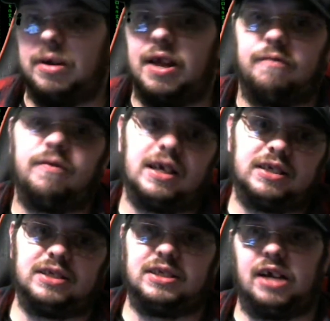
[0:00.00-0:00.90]
if
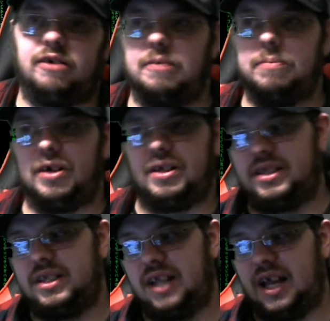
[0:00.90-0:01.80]
necessary, but
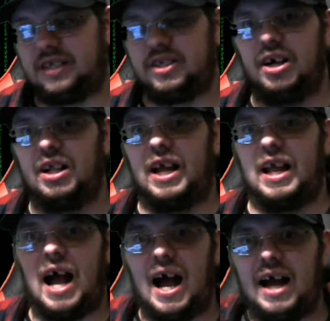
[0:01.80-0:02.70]
it's not
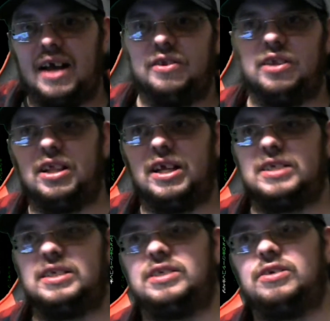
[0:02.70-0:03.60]
like high on the
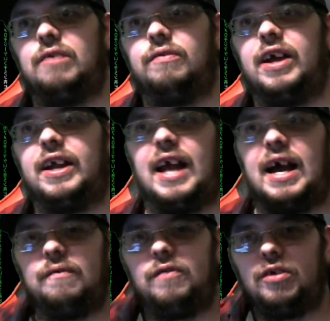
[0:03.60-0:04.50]
list. It's sort of like
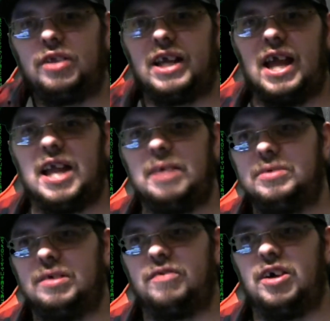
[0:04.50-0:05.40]
out of all the
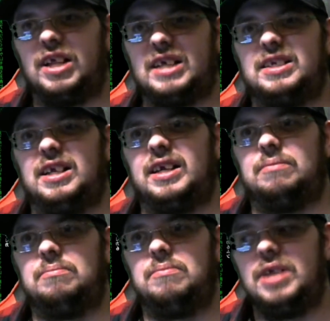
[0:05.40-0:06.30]
games I've got, that's like
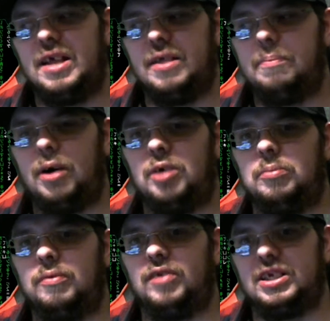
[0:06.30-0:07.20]
near the
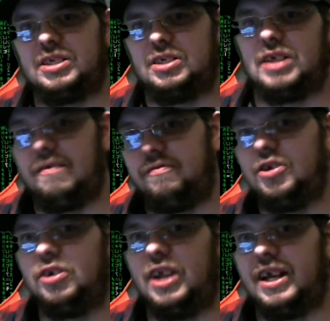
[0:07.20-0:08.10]
bottom of the list because I've
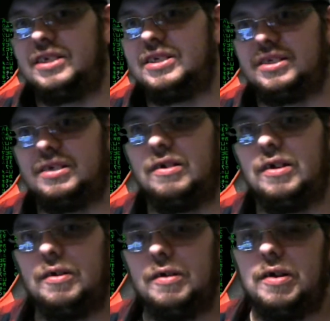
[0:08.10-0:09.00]
done it.
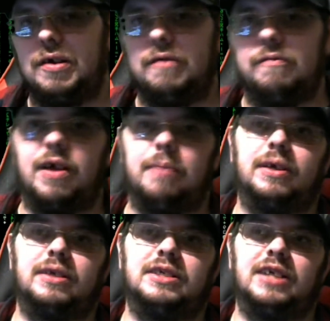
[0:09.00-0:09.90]
If that
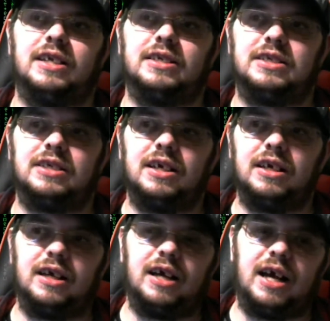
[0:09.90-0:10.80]
makes sense.
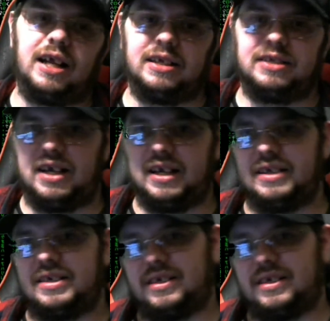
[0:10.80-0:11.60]
And it's like,